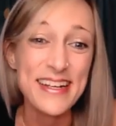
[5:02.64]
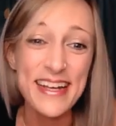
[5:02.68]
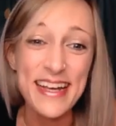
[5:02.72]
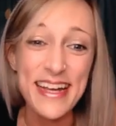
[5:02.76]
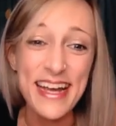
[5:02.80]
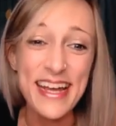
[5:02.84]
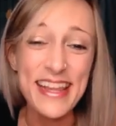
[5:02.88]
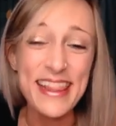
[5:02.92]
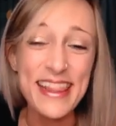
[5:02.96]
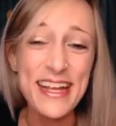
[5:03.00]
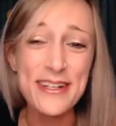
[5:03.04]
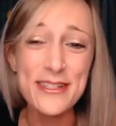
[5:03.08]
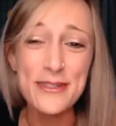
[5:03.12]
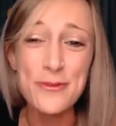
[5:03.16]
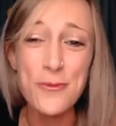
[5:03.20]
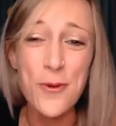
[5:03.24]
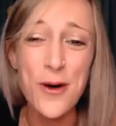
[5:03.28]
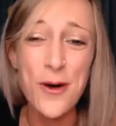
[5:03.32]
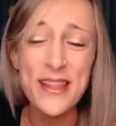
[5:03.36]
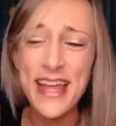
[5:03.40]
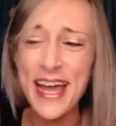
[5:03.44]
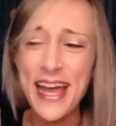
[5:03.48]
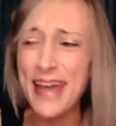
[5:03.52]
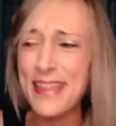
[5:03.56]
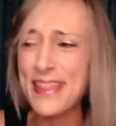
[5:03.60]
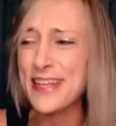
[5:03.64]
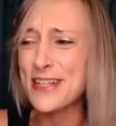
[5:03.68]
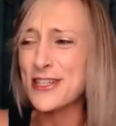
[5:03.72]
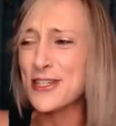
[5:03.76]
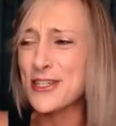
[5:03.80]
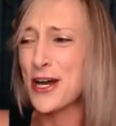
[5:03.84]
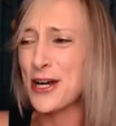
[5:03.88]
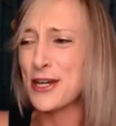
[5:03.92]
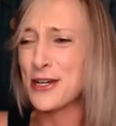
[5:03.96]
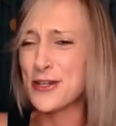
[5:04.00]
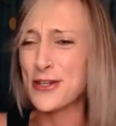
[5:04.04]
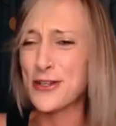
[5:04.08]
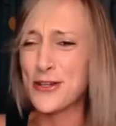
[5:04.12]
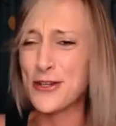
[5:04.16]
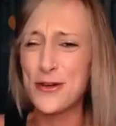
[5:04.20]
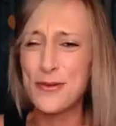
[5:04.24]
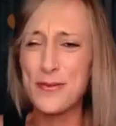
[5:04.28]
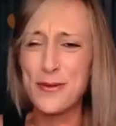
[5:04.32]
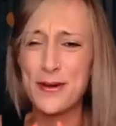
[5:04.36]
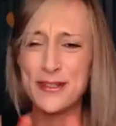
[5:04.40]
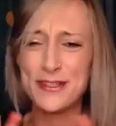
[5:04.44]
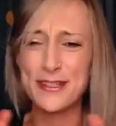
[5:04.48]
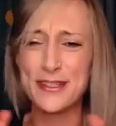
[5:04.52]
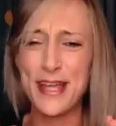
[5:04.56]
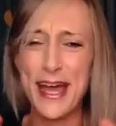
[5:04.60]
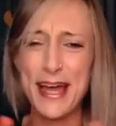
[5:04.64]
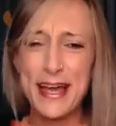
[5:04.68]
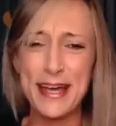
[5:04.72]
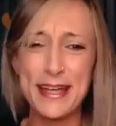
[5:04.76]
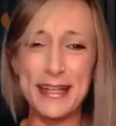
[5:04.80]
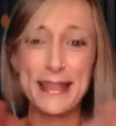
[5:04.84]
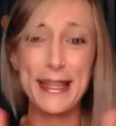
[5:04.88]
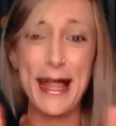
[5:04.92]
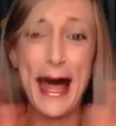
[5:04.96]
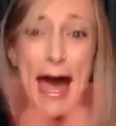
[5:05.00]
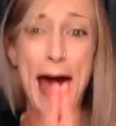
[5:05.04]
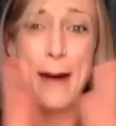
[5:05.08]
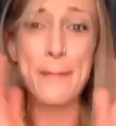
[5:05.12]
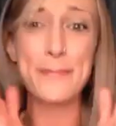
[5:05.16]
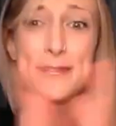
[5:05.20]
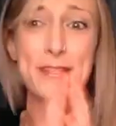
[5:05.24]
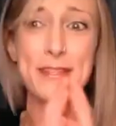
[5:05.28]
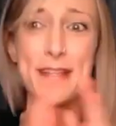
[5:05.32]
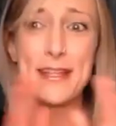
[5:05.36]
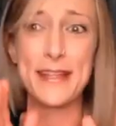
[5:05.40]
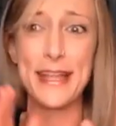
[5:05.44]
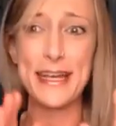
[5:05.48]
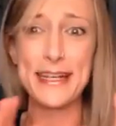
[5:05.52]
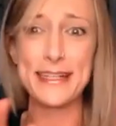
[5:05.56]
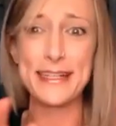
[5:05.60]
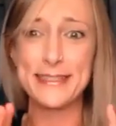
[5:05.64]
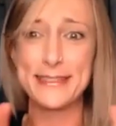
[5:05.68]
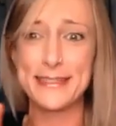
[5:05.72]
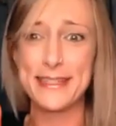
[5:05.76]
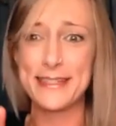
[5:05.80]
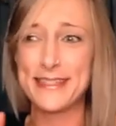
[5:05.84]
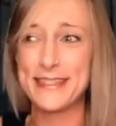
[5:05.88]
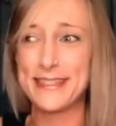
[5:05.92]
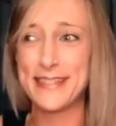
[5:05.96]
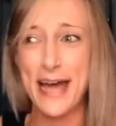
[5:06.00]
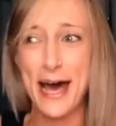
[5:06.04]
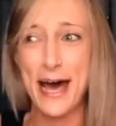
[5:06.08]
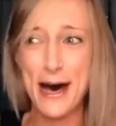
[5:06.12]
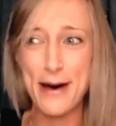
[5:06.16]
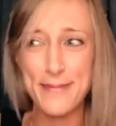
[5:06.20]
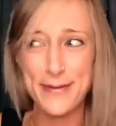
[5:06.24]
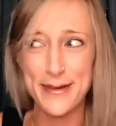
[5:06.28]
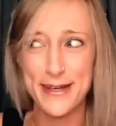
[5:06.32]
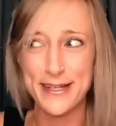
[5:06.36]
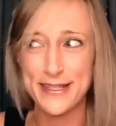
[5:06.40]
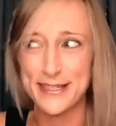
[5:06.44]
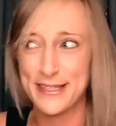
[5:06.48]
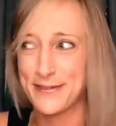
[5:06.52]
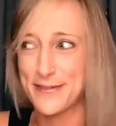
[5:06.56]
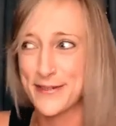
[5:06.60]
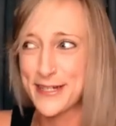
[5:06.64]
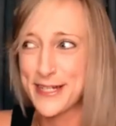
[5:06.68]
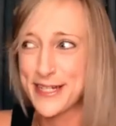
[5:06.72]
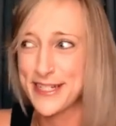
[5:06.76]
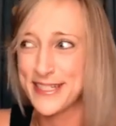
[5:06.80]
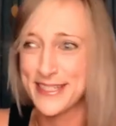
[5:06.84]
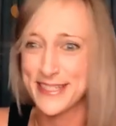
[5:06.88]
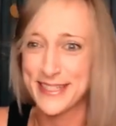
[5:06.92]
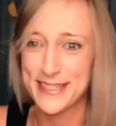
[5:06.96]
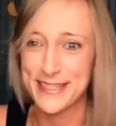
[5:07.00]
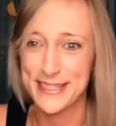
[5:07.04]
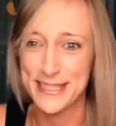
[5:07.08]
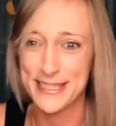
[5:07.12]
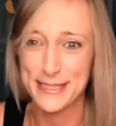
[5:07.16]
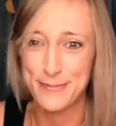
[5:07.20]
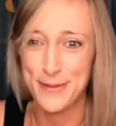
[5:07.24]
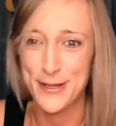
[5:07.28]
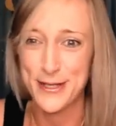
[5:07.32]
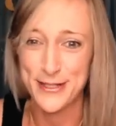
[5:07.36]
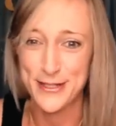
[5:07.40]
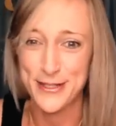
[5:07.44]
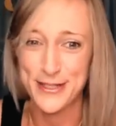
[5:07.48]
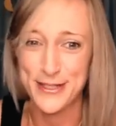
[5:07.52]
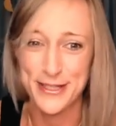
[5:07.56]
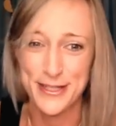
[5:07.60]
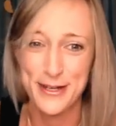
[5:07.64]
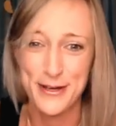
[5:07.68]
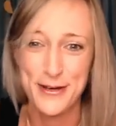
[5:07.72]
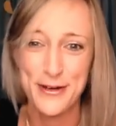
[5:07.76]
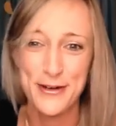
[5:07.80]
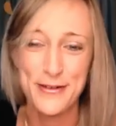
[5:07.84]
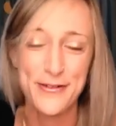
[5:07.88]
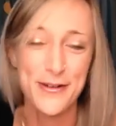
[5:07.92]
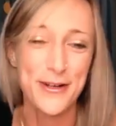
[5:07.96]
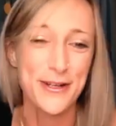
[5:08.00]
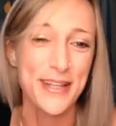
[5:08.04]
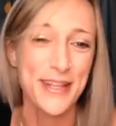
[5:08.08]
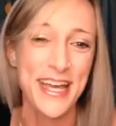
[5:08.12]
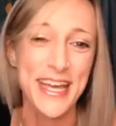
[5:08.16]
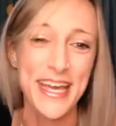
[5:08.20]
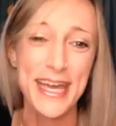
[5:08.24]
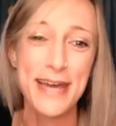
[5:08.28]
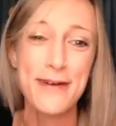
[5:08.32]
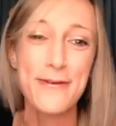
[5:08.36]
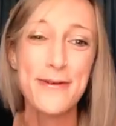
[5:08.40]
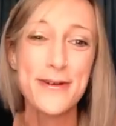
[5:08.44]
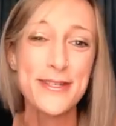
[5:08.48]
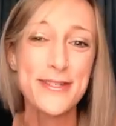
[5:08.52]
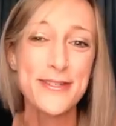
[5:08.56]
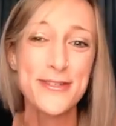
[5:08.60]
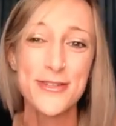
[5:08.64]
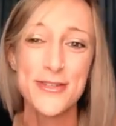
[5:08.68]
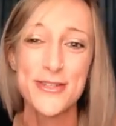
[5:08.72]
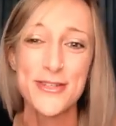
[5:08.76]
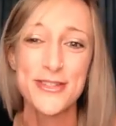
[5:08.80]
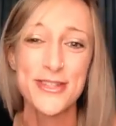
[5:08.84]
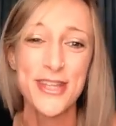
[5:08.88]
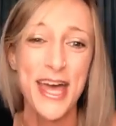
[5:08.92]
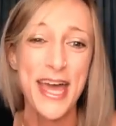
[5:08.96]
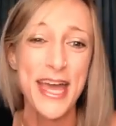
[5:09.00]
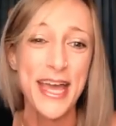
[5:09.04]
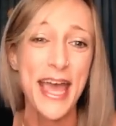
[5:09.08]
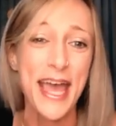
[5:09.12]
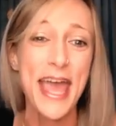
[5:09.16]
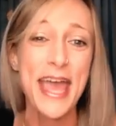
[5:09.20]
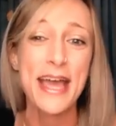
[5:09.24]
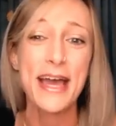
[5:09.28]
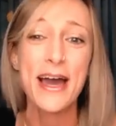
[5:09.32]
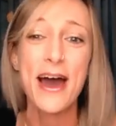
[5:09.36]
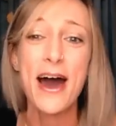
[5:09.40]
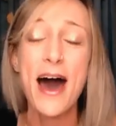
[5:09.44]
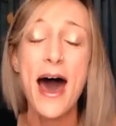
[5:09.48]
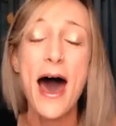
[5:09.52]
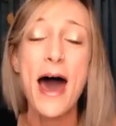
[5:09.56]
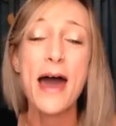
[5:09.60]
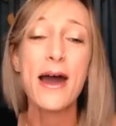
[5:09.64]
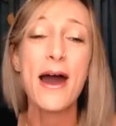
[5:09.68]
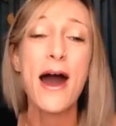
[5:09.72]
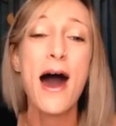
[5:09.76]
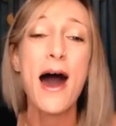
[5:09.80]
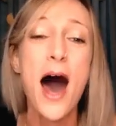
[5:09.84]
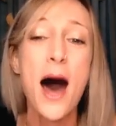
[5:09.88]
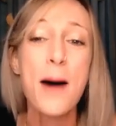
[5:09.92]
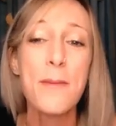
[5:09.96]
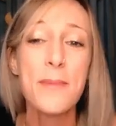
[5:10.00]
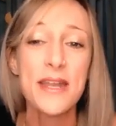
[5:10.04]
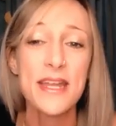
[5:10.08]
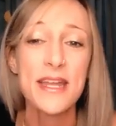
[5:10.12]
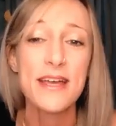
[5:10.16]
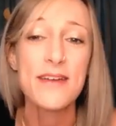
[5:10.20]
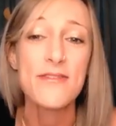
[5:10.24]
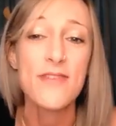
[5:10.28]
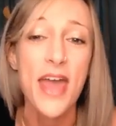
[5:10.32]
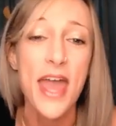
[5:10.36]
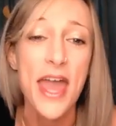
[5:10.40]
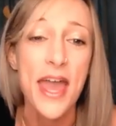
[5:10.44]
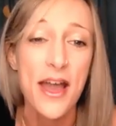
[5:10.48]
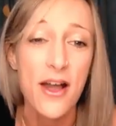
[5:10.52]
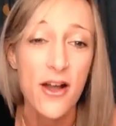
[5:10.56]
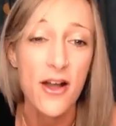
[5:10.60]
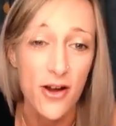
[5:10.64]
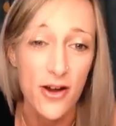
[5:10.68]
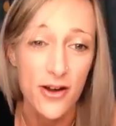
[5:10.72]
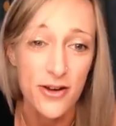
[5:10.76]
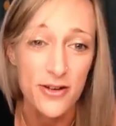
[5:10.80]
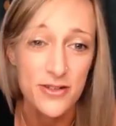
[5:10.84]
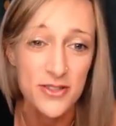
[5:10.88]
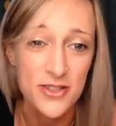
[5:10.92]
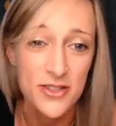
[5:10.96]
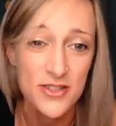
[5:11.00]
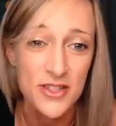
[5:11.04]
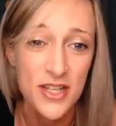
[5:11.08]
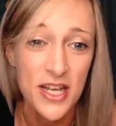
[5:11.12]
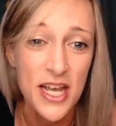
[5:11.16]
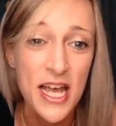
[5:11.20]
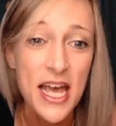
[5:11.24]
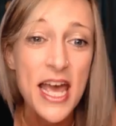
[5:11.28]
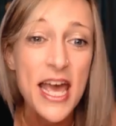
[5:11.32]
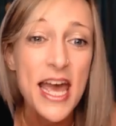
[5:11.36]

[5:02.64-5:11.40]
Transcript: And there's one like I think Schumer's like claps and then like sits down because he realizes the speech isn't over. Like it was just like a comedy of errors.